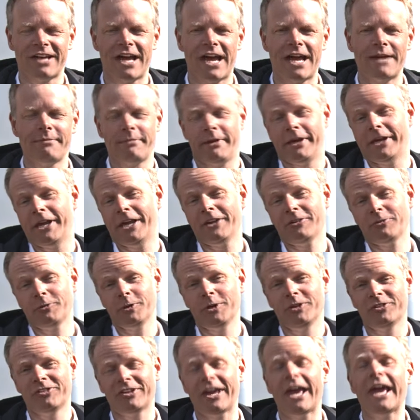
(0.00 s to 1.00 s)
time. And as
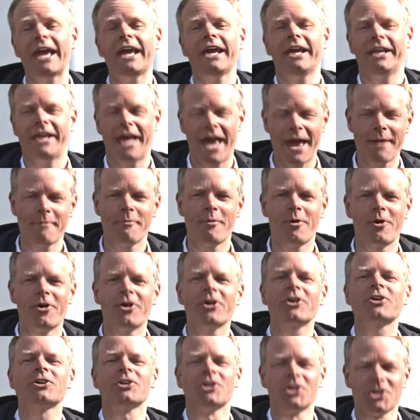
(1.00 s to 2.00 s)
we say in
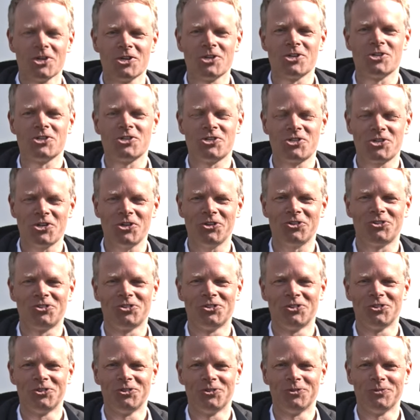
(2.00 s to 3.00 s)
Hamburg,
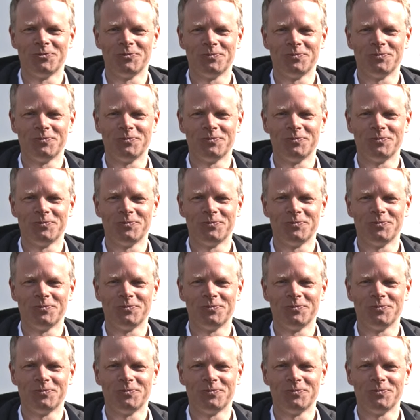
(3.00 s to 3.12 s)
tschüss.